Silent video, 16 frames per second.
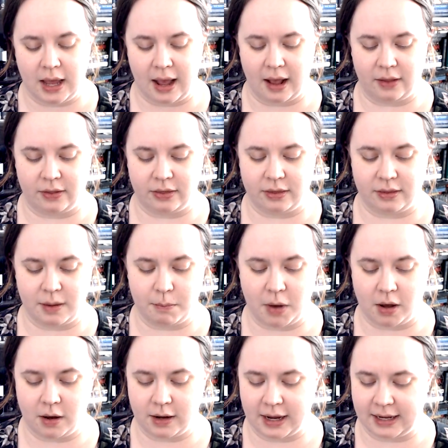And the
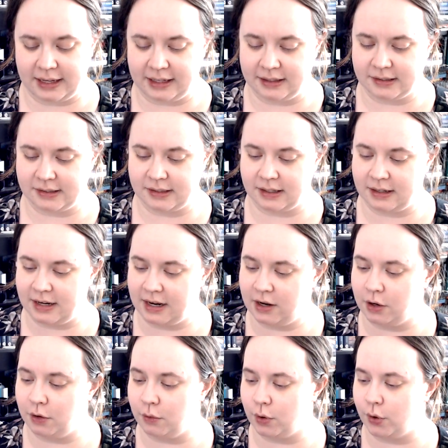manga is The
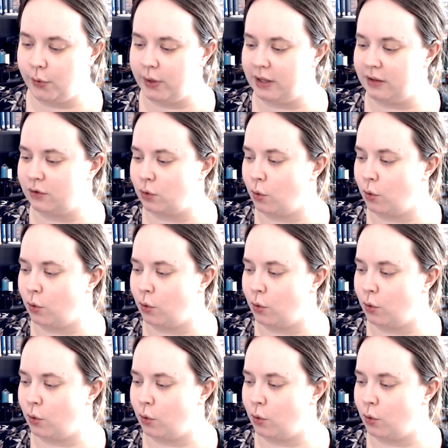Hero is